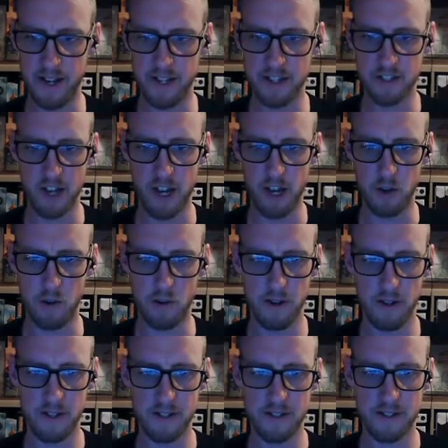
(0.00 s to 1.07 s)
So
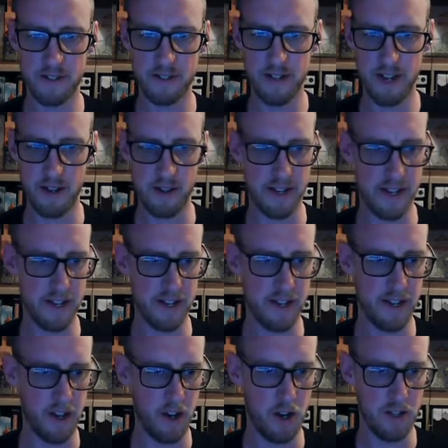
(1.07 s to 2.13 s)
down here,
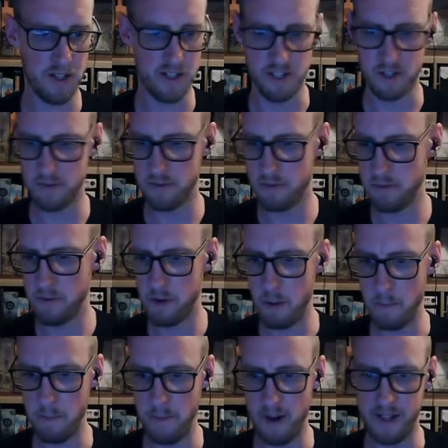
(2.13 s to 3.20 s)
this is
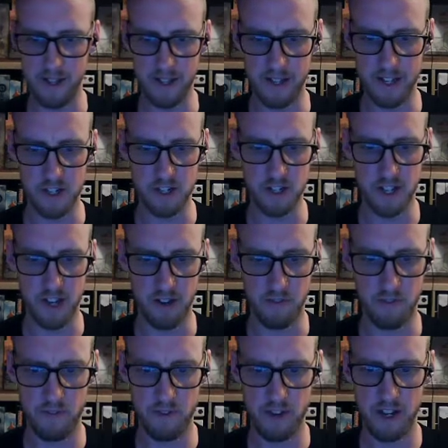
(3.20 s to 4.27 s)
my little engine that
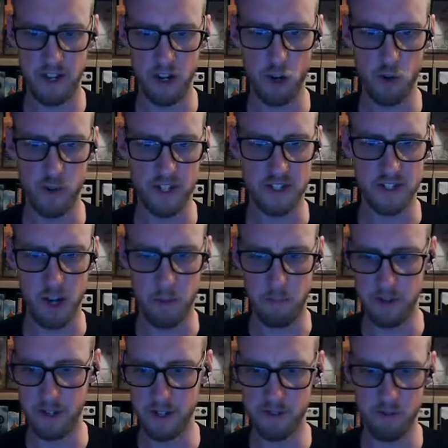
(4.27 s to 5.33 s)
I've already started
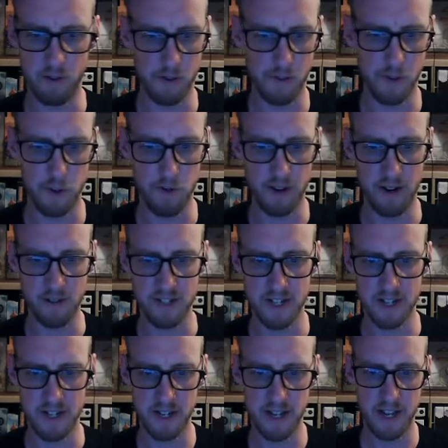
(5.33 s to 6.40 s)
building. We're a few rounds
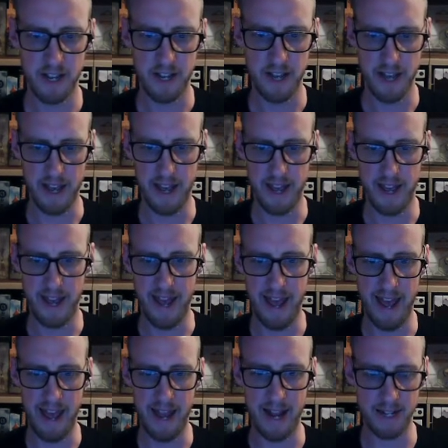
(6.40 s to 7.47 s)
in,
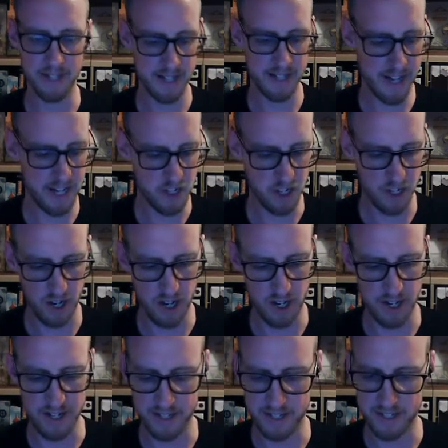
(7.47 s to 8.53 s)
and each card
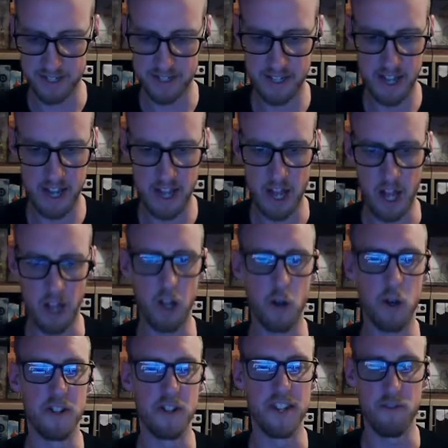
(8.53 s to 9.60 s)
has a load
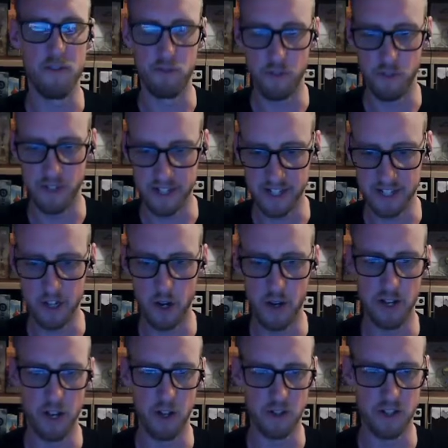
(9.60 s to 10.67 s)
of different things going
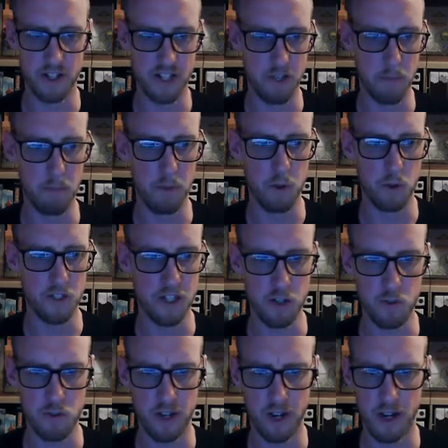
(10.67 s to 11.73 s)
on. So these are
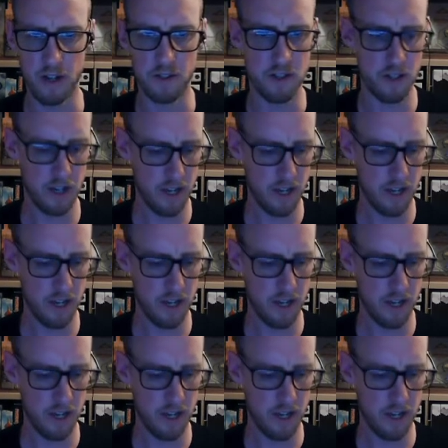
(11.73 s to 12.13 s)
multi-use cards.